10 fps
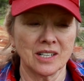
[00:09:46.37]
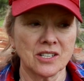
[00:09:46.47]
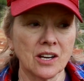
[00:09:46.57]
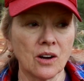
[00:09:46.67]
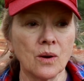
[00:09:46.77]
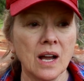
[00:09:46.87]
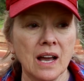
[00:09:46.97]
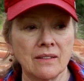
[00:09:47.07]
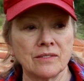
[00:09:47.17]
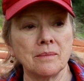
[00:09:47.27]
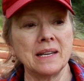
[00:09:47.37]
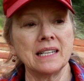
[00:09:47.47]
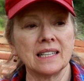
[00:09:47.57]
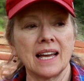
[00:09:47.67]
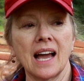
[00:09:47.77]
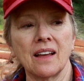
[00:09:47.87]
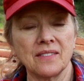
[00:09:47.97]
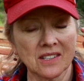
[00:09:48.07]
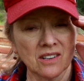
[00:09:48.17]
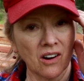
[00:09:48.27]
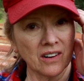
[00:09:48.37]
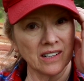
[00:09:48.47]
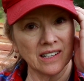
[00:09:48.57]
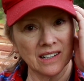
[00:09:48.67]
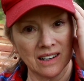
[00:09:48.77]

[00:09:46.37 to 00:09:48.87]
So for me to lay out this garden